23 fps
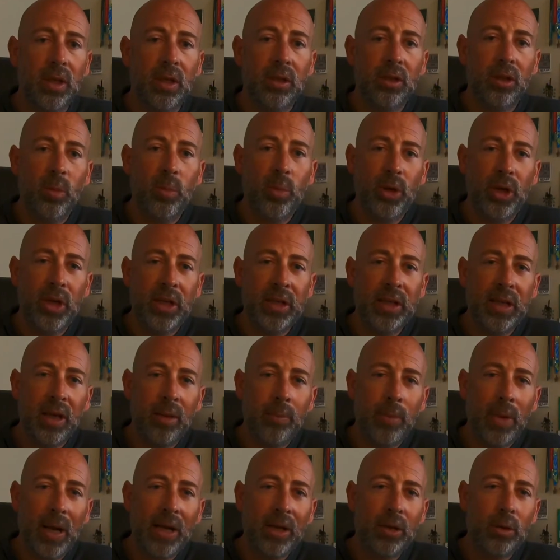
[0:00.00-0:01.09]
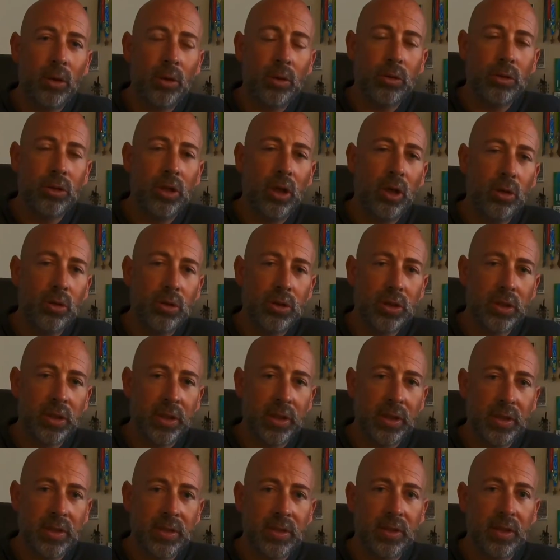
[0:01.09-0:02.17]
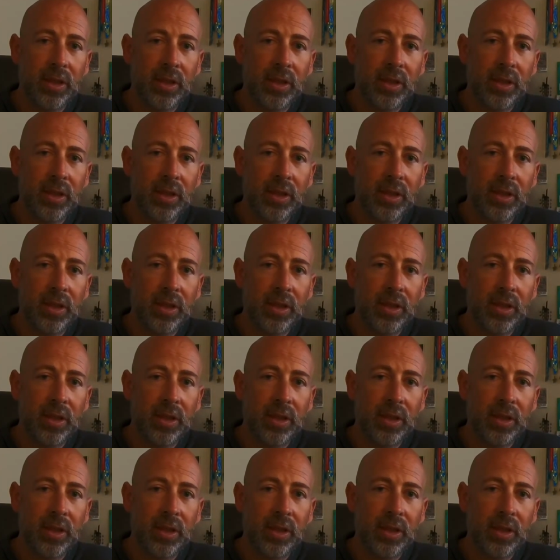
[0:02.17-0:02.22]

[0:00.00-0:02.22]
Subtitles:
you're putting down micro doses